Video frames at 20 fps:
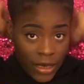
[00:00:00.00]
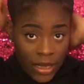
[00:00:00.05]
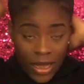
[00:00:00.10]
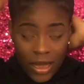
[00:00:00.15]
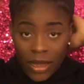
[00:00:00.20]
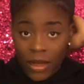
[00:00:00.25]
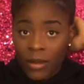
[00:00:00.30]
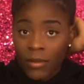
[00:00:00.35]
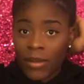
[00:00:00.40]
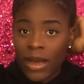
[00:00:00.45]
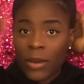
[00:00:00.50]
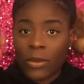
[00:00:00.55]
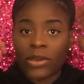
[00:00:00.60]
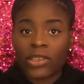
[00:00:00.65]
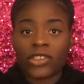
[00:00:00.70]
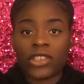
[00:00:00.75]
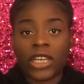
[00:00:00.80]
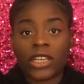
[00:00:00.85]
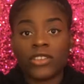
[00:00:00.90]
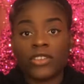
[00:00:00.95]
I
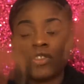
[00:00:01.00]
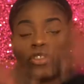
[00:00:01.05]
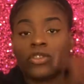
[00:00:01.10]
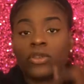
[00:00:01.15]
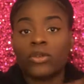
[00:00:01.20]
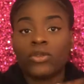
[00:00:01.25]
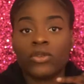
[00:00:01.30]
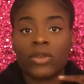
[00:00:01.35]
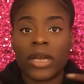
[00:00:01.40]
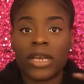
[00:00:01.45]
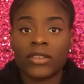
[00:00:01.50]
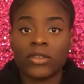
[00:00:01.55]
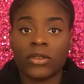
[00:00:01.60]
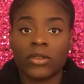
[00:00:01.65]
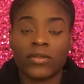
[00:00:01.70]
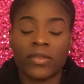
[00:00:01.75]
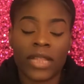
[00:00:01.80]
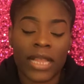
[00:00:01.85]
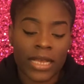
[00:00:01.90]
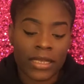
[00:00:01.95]
wish I showed you guys on the
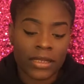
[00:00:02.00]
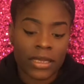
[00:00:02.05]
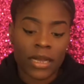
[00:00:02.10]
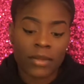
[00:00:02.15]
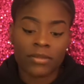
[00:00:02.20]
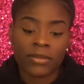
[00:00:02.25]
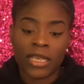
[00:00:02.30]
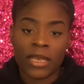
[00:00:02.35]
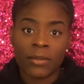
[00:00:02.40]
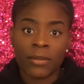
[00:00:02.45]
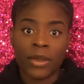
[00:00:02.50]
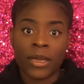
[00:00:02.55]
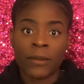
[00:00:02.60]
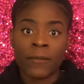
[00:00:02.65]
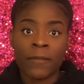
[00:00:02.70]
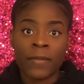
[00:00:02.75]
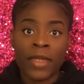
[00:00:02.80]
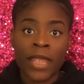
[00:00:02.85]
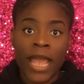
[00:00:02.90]
relaxer update, but